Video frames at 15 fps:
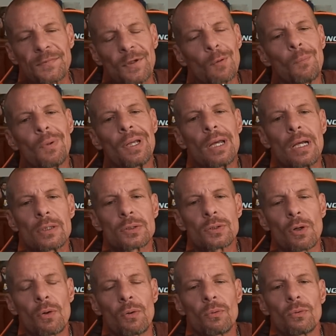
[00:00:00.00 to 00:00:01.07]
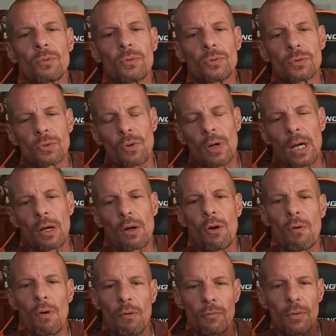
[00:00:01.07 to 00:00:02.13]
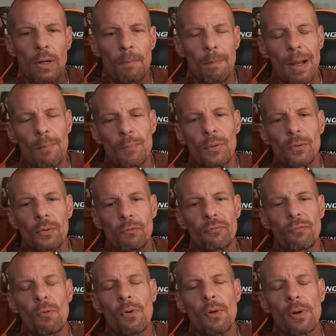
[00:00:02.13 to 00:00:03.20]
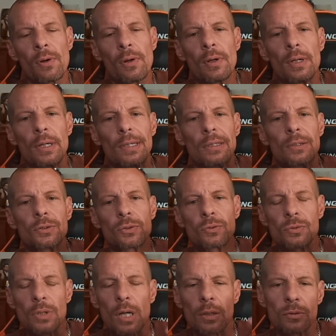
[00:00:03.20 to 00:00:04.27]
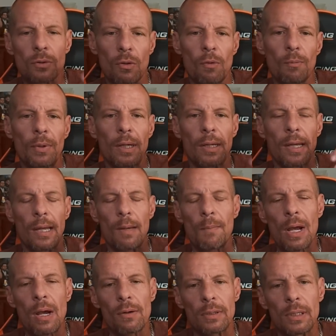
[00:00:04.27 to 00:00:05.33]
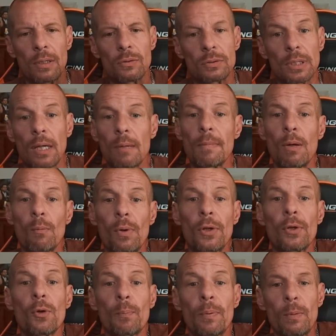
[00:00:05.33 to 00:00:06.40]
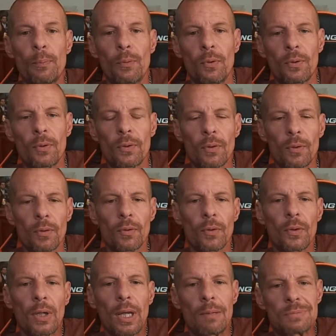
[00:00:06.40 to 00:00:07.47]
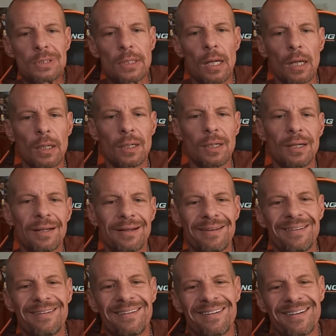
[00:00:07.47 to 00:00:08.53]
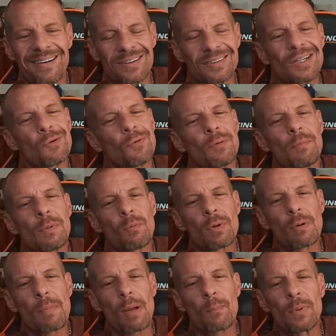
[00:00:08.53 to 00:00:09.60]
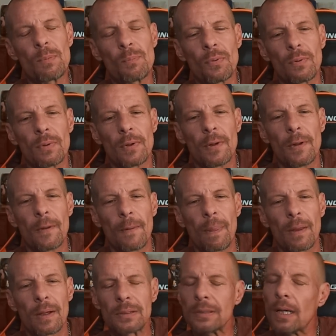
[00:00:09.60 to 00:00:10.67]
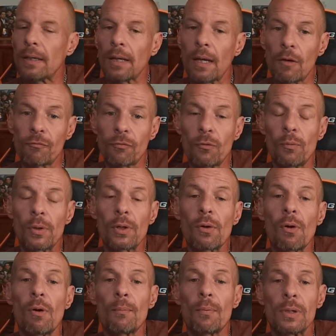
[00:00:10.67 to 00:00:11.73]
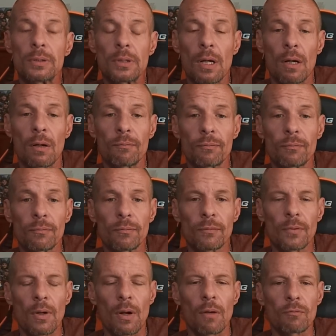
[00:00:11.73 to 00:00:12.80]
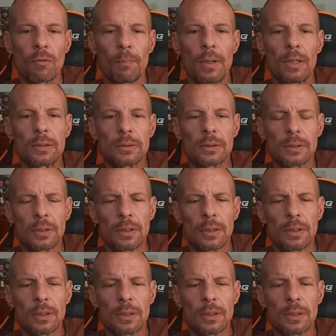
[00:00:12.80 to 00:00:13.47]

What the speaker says: yeah, so I go over there by building 4 to talk to the homeboy that came out, and he goes, "Hey man, one of your people came today." And I was like, "What do you mean one of my people?" And he's like, "Yeah, fool, one of your homeboys got off the bus."